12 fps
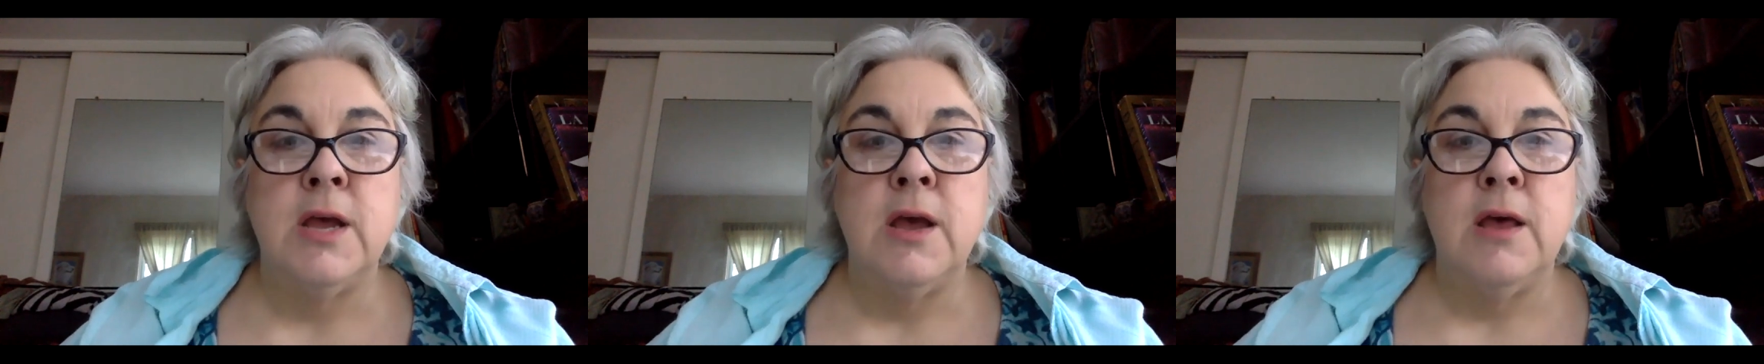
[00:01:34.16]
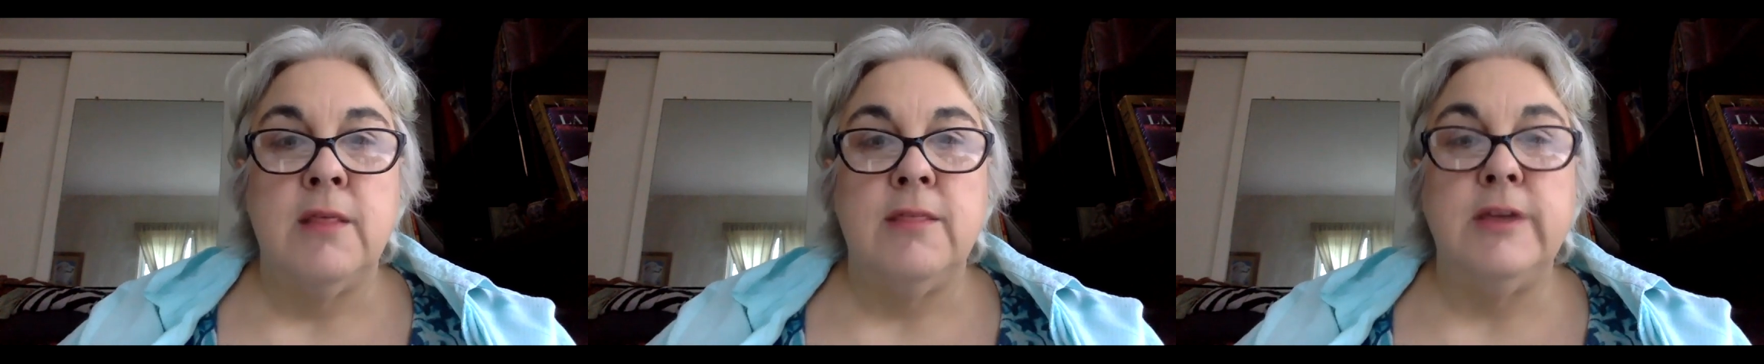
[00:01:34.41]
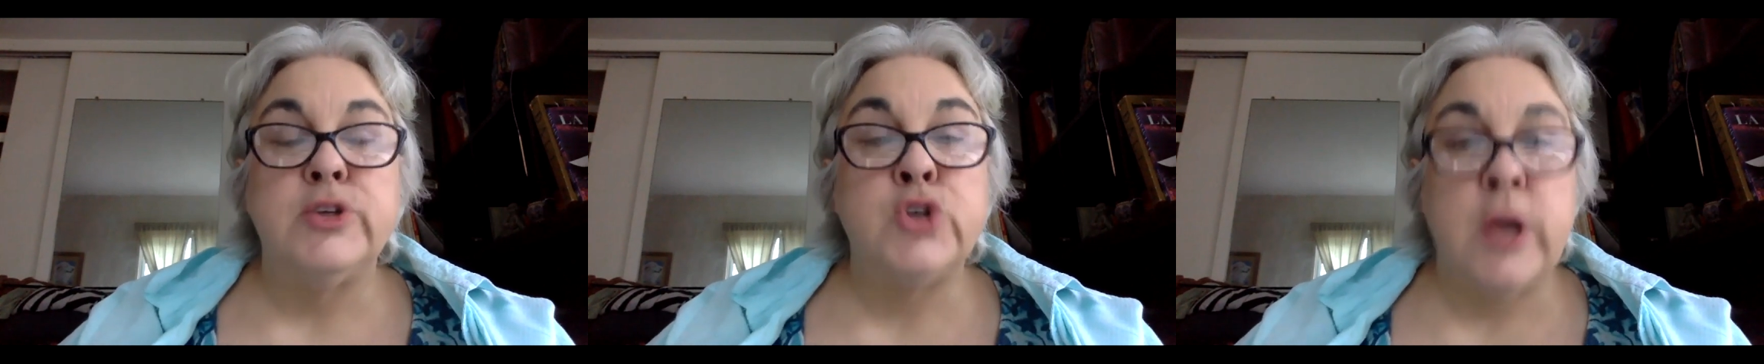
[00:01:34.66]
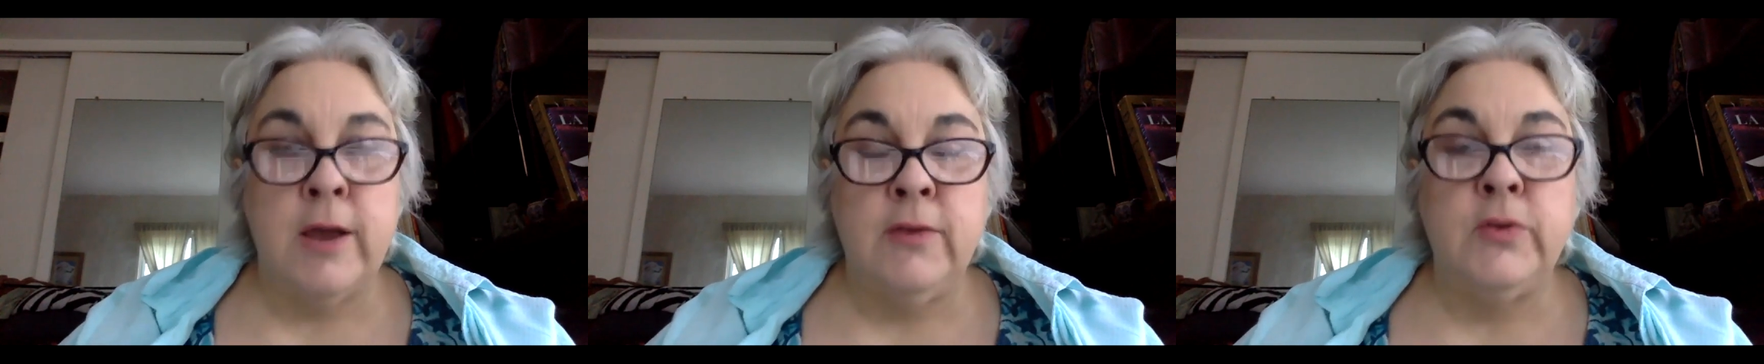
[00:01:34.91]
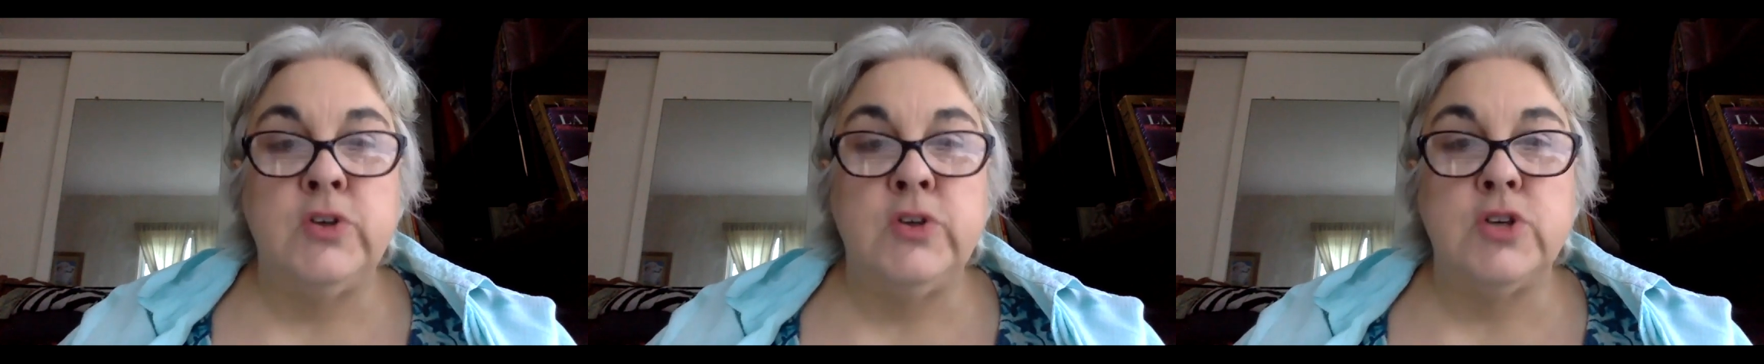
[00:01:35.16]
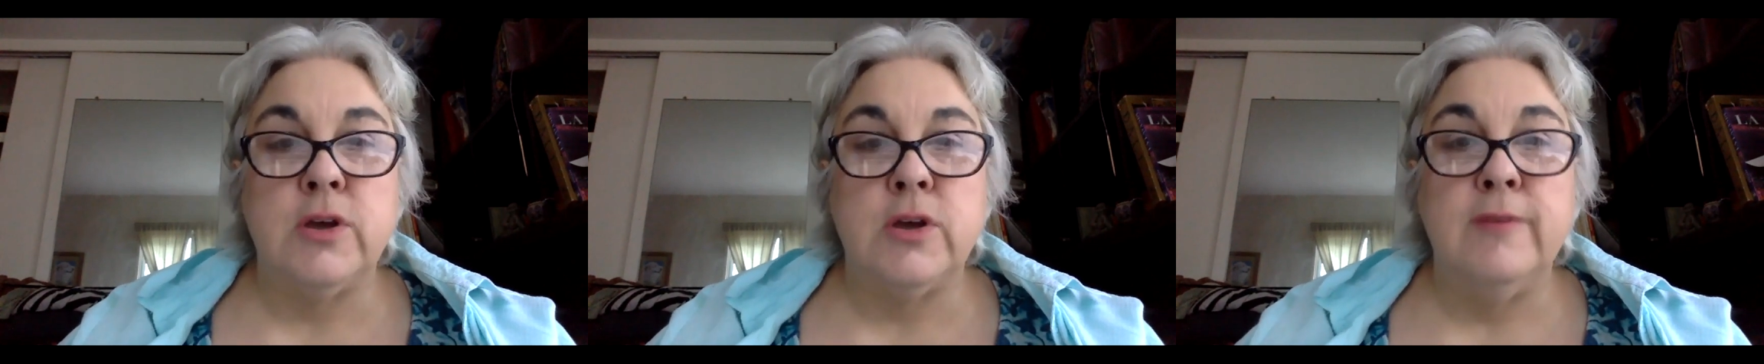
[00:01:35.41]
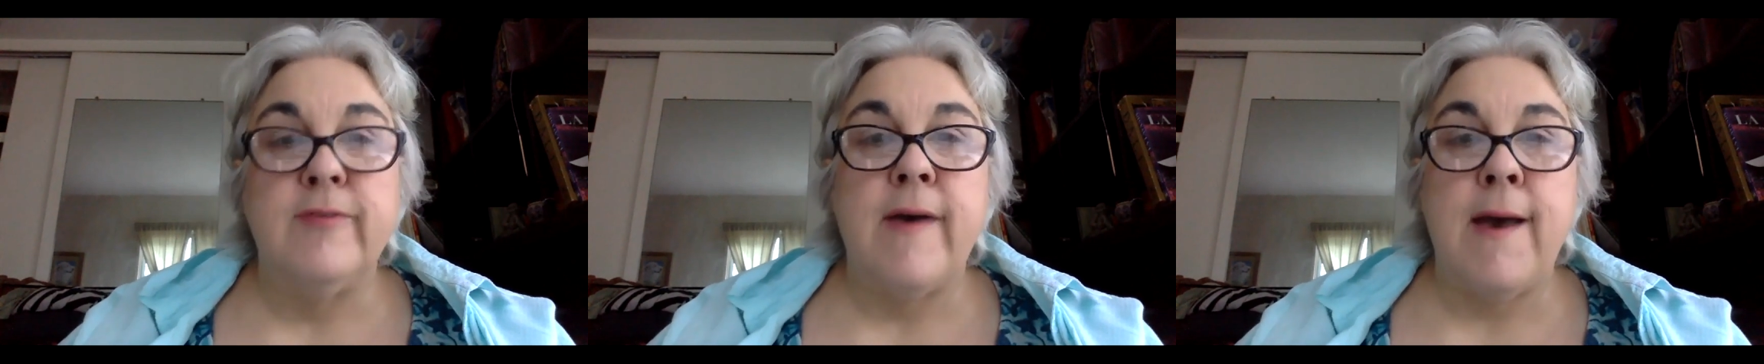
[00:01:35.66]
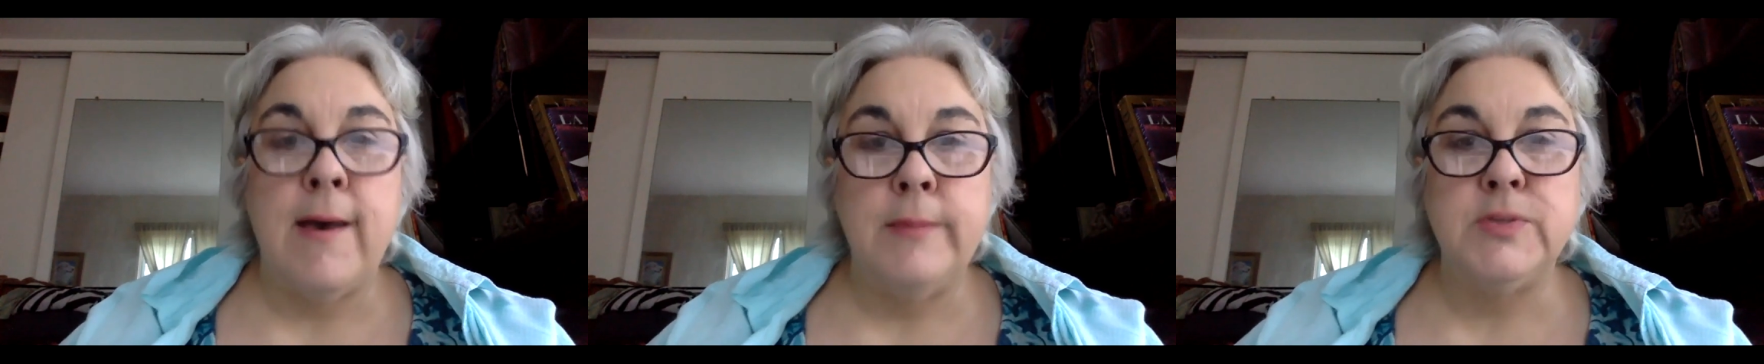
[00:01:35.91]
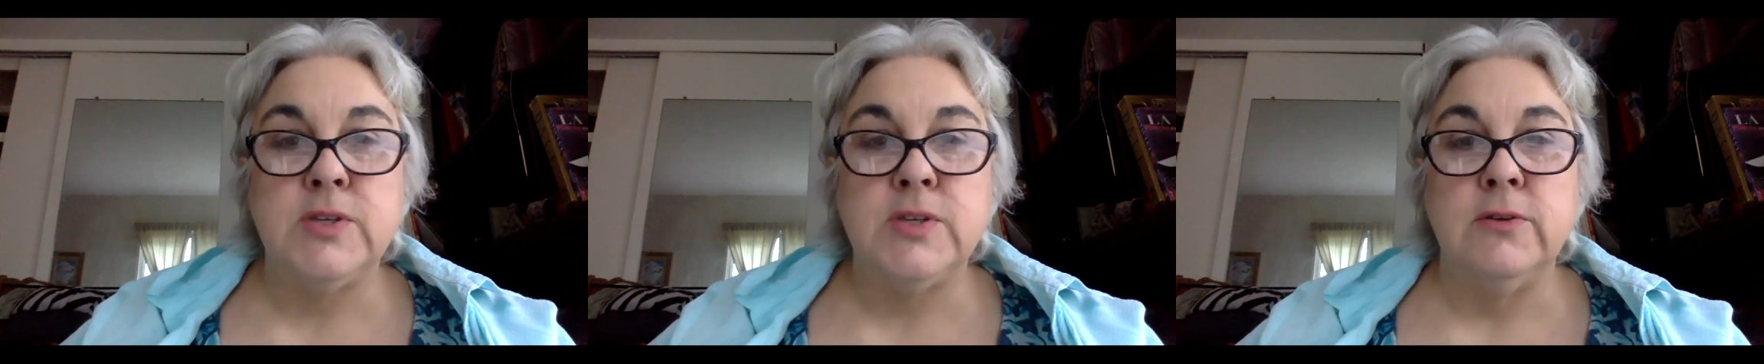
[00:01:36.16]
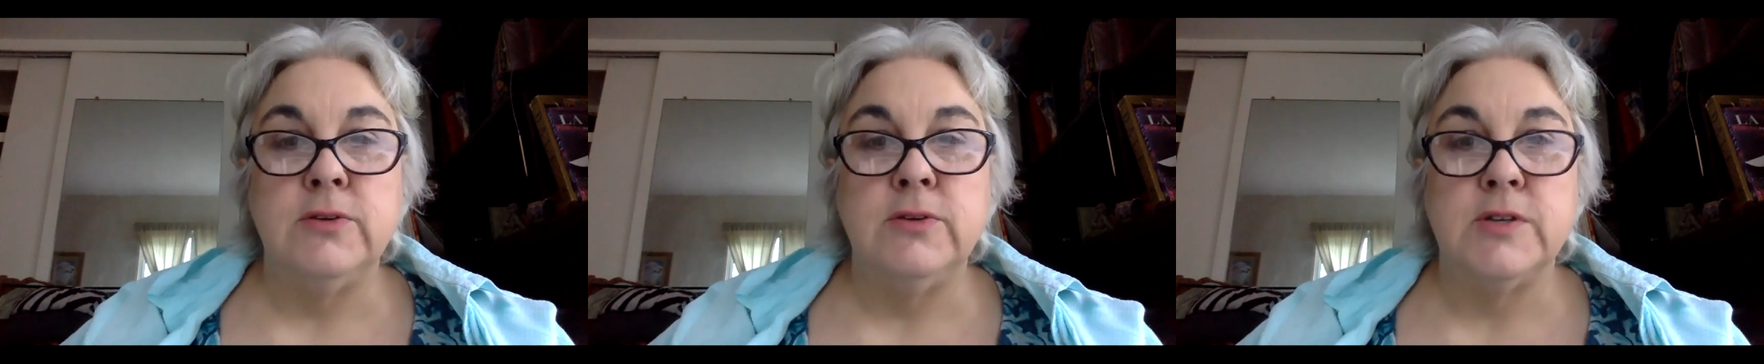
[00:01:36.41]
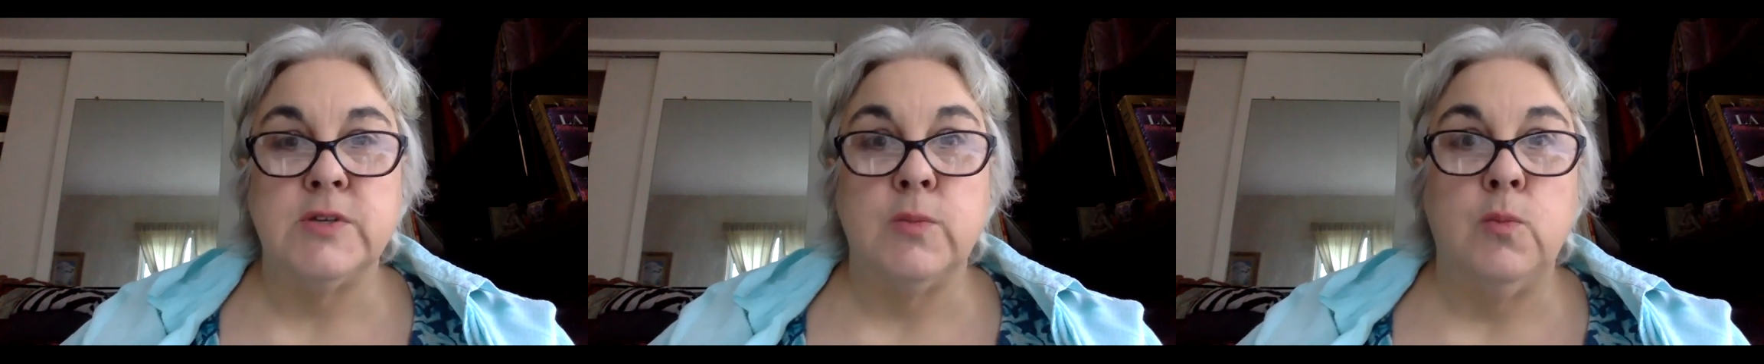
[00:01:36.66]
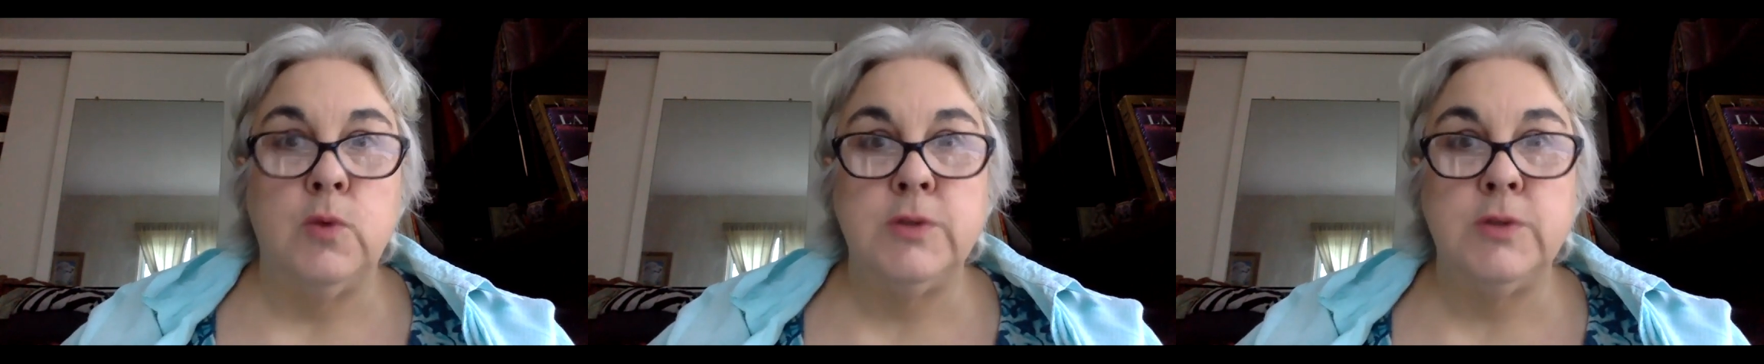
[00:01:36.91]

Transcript: the challenge of absolutism,